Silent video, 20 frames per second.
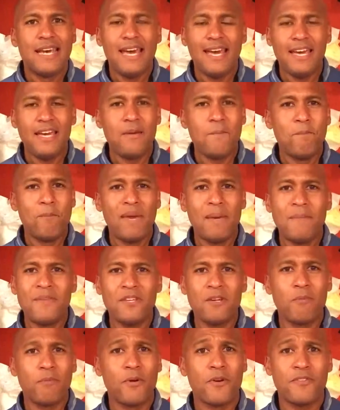Hey, maybe
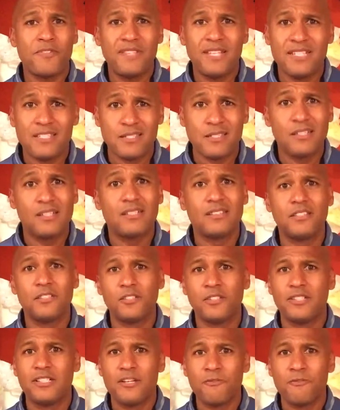their birthdays look a little